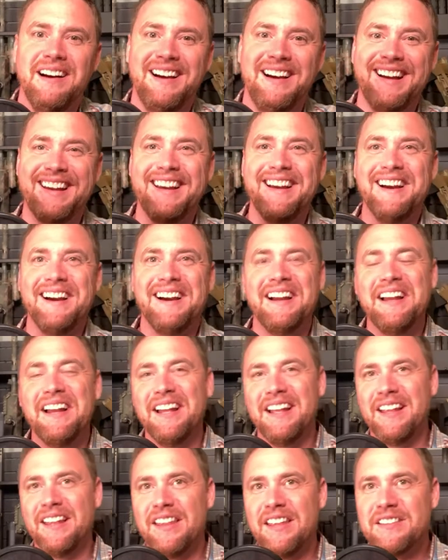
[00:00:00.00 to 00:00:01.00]
Yeah,
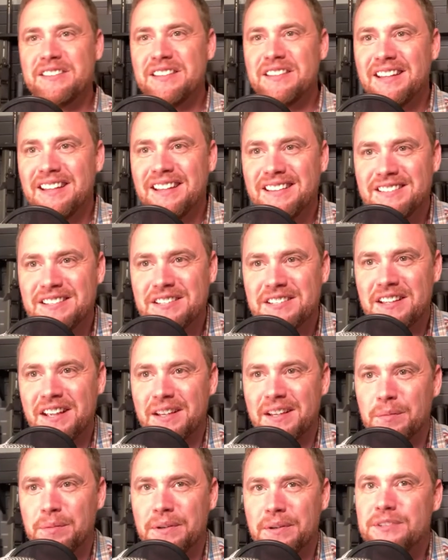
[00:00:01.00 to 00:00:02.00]
that's just like
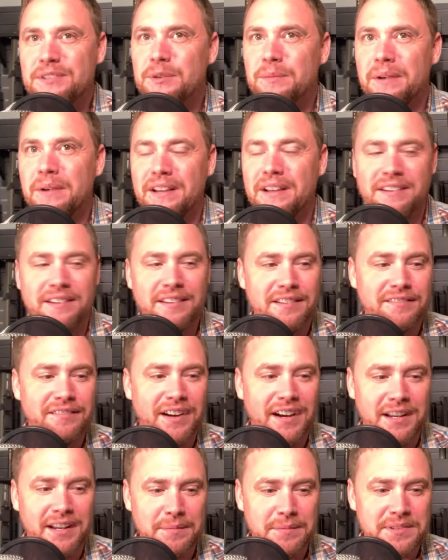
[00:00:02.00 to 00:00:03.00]
a preacher man to
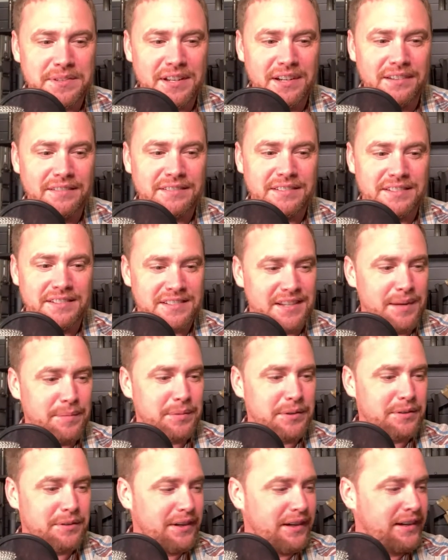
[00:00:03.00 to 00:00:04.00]
invite himself to
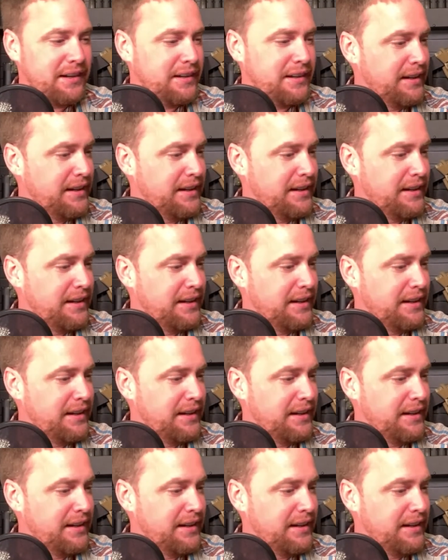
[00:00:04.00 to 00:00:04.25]
supper, right?